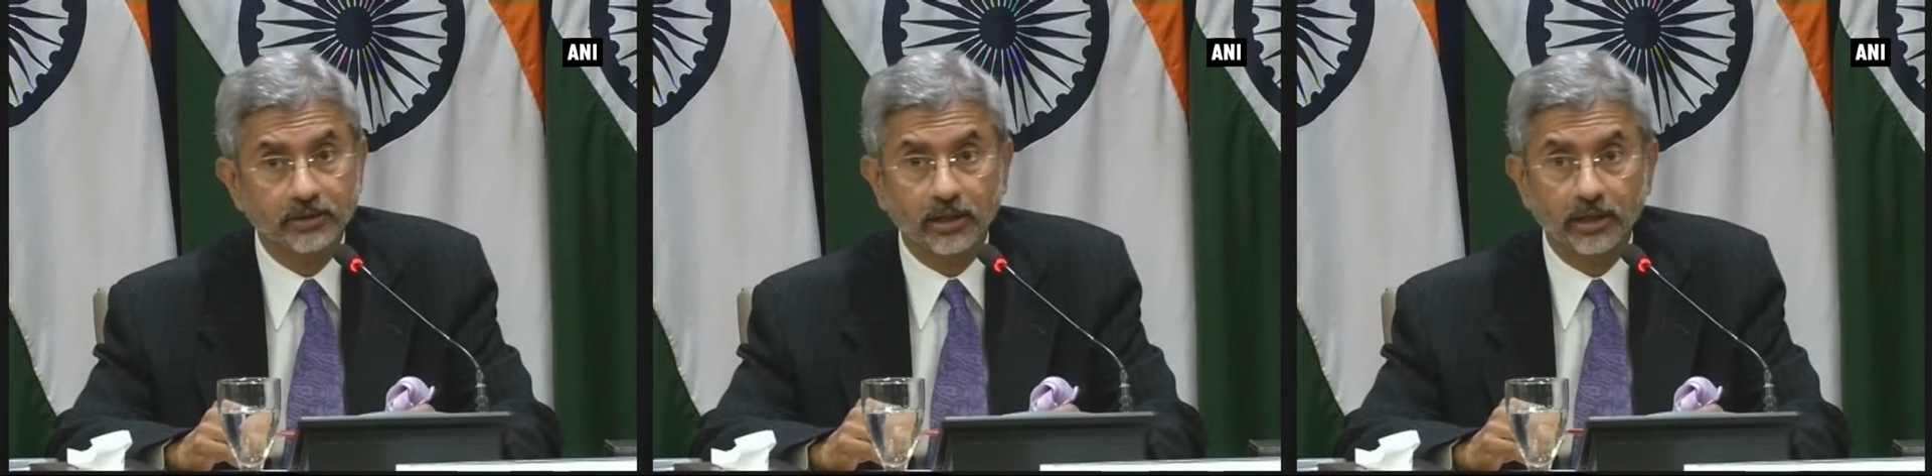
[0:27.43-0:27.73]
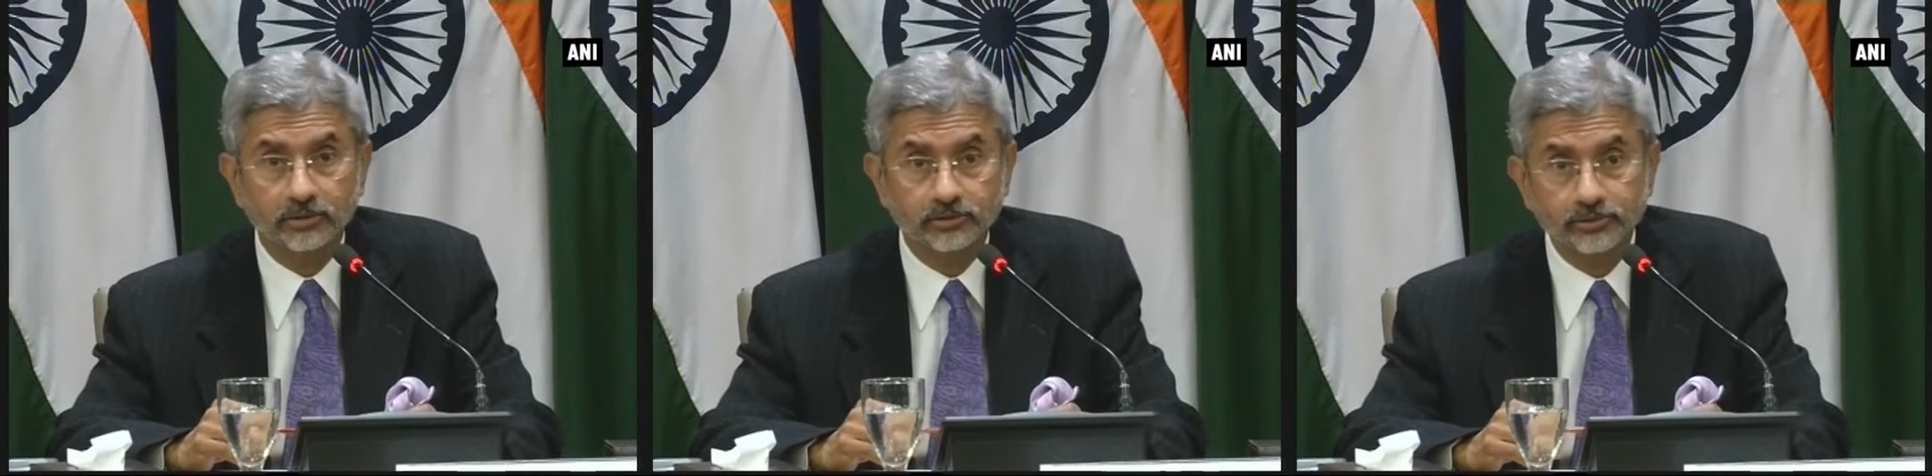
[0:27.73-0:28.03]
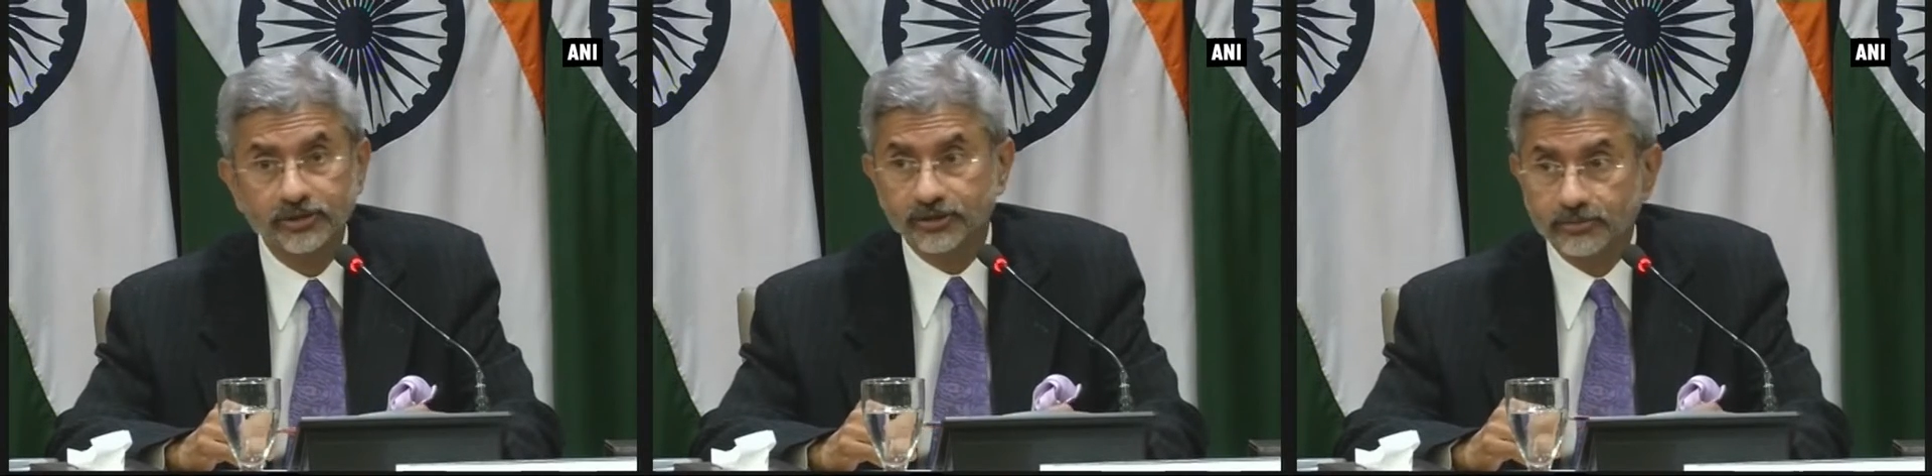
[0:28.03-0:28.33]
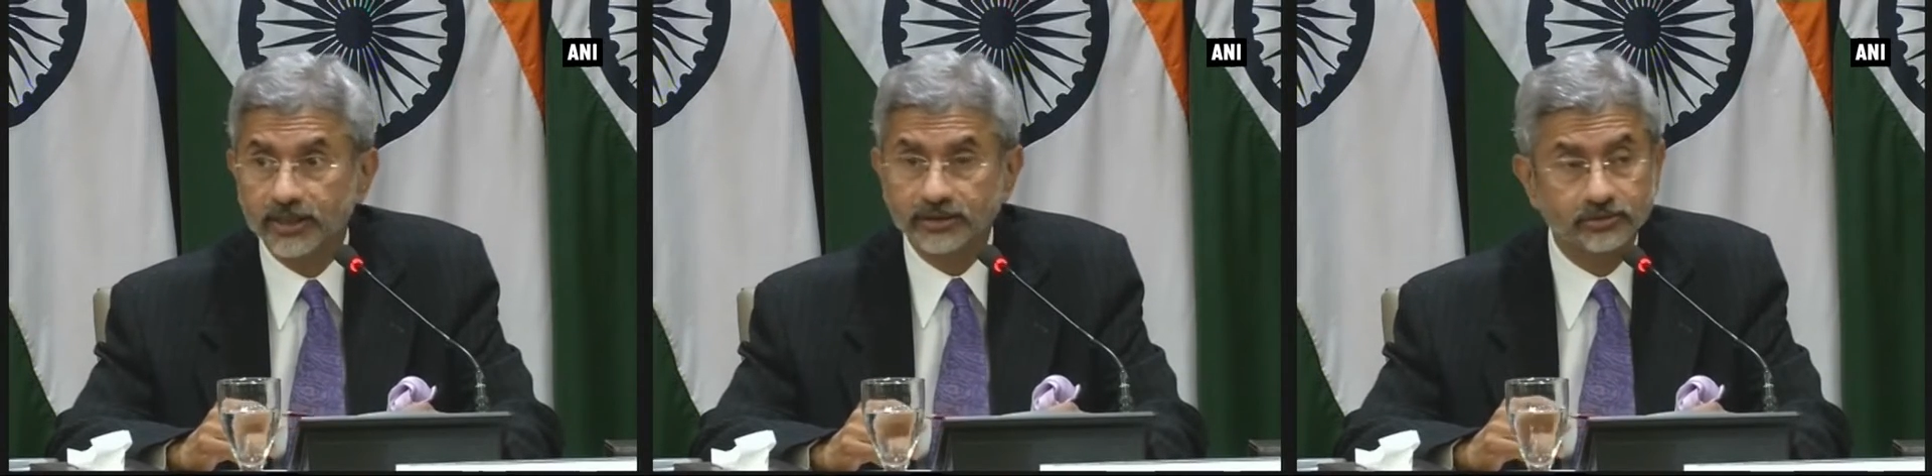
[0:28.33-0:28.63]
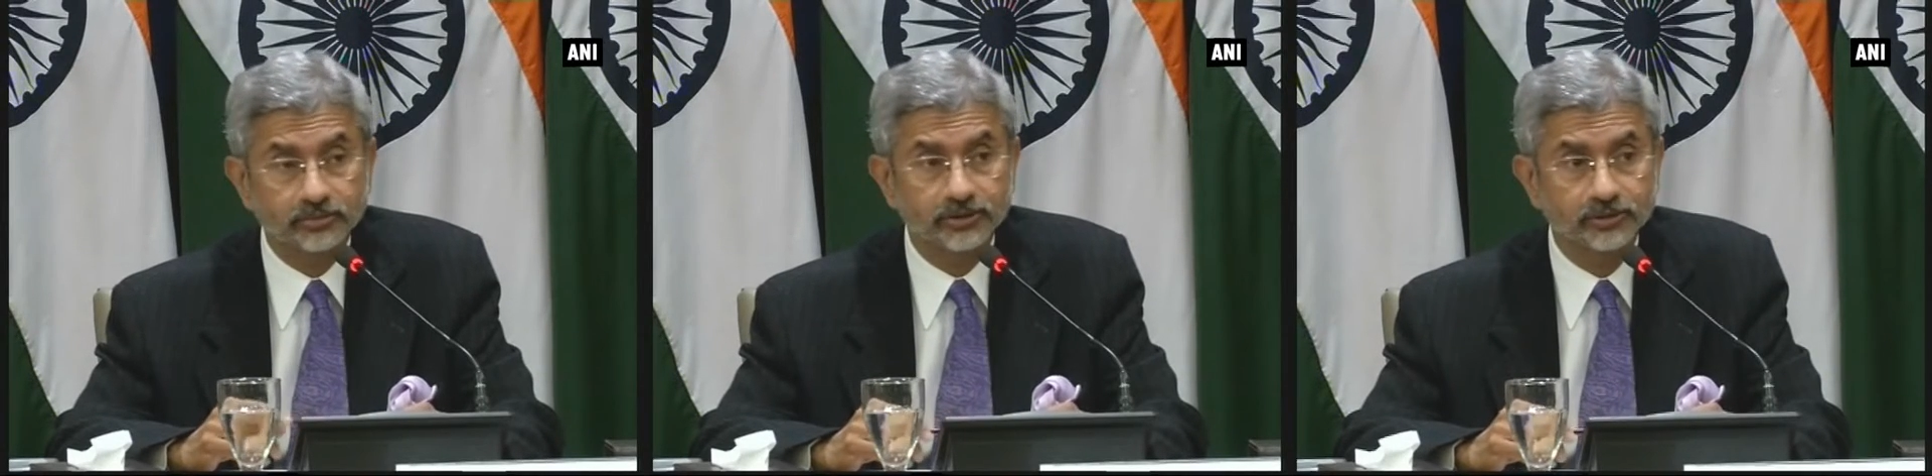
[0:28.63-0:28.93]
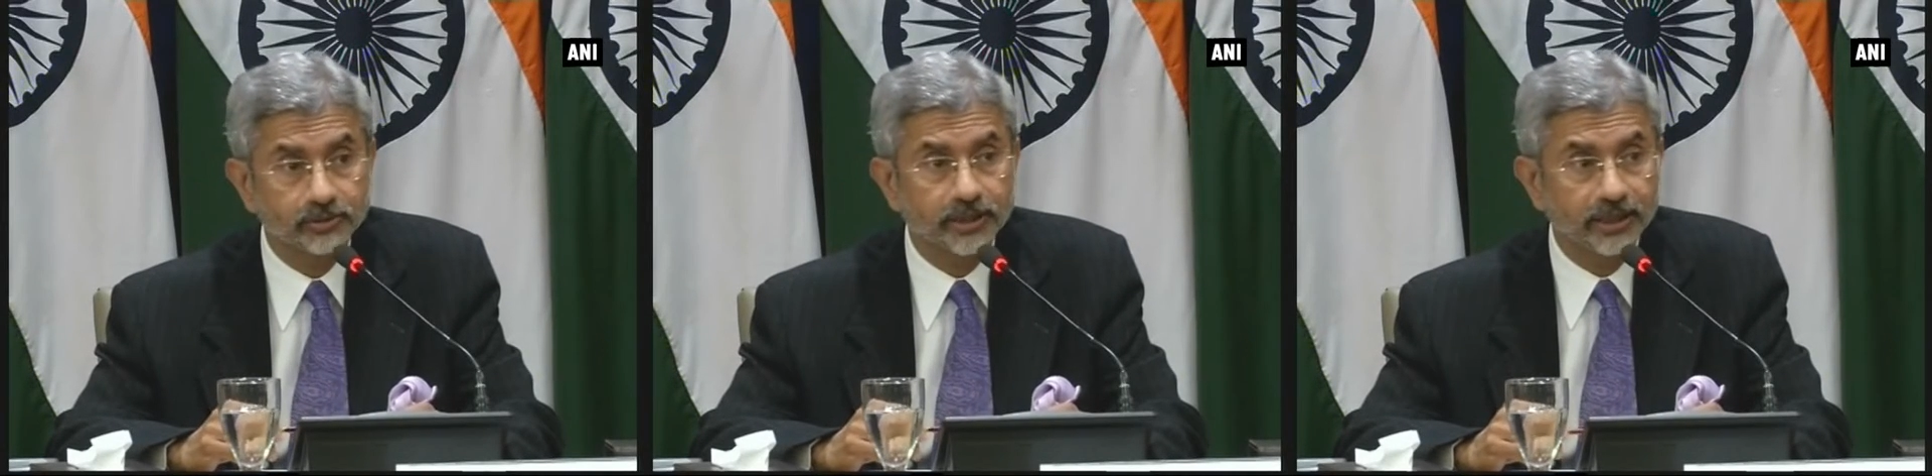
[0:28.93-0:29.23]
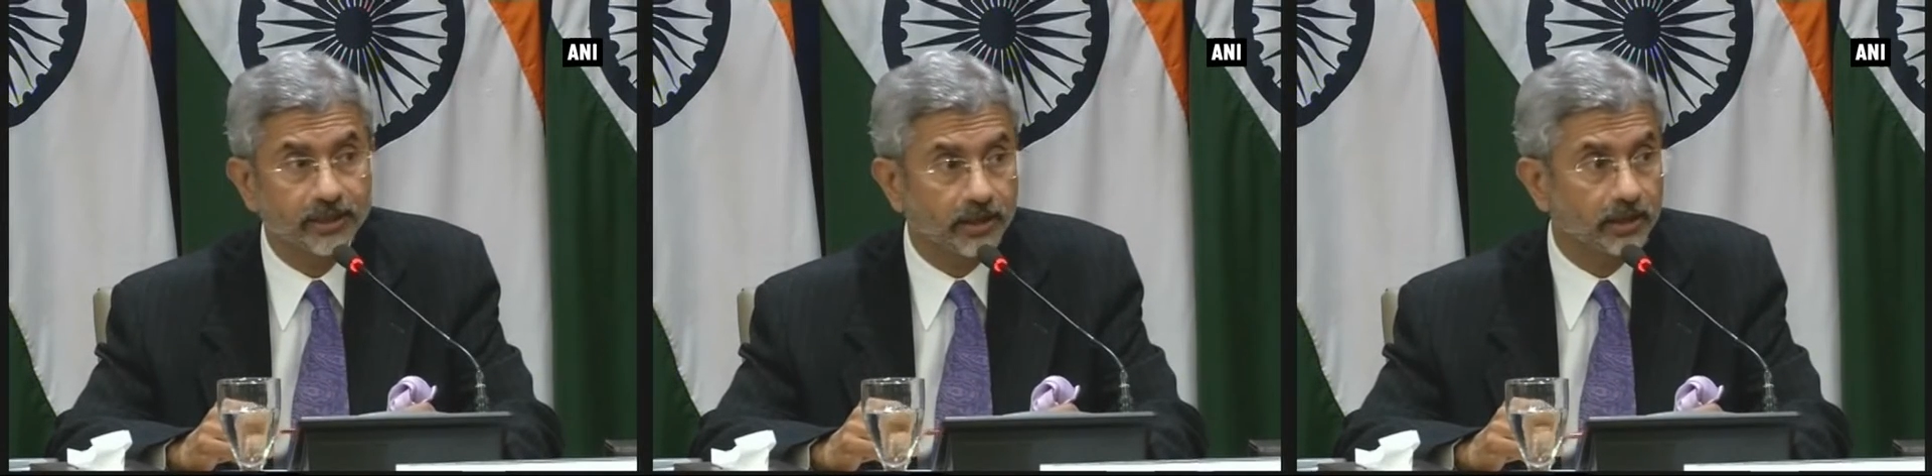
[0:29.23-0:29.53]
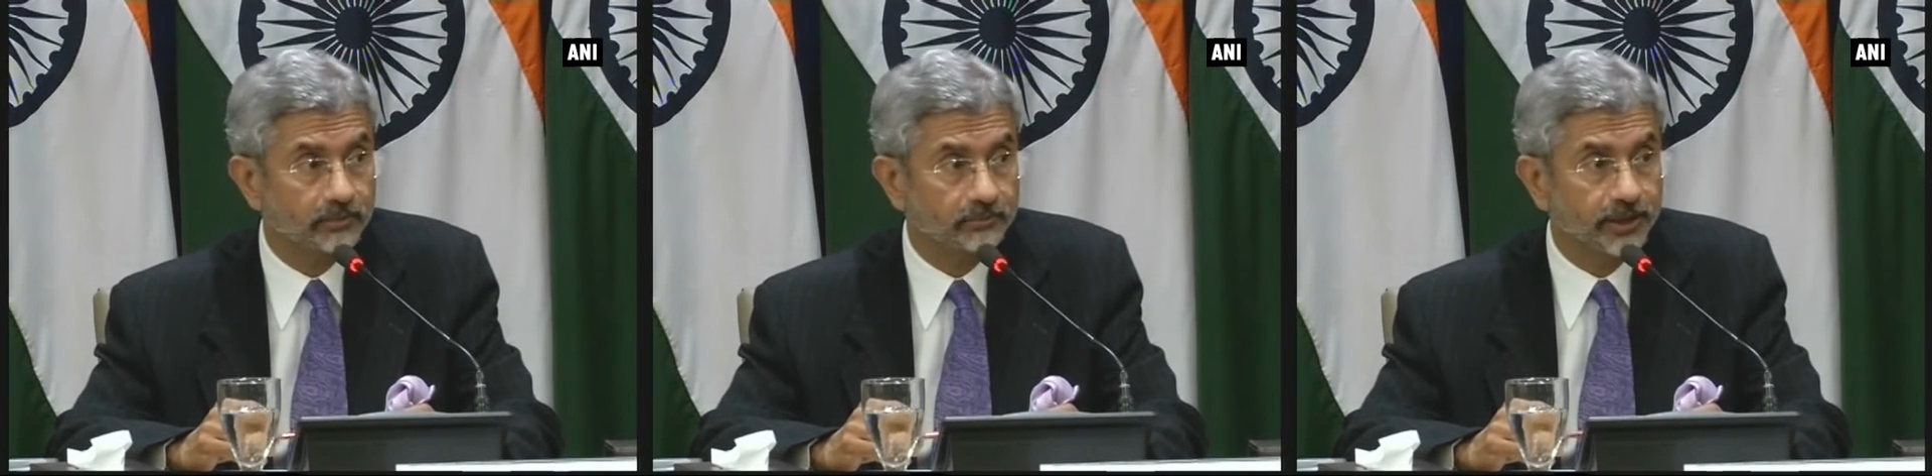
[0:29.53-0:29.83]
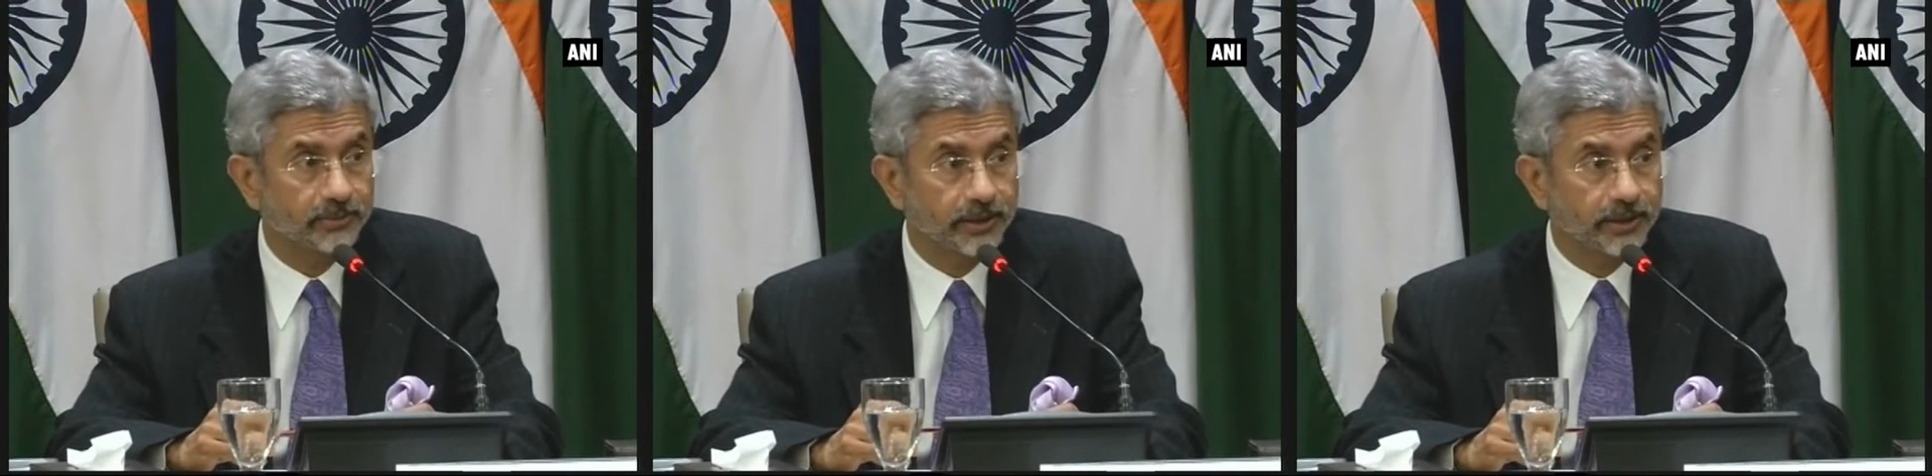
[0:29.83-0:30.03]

our tourism links with U K are very,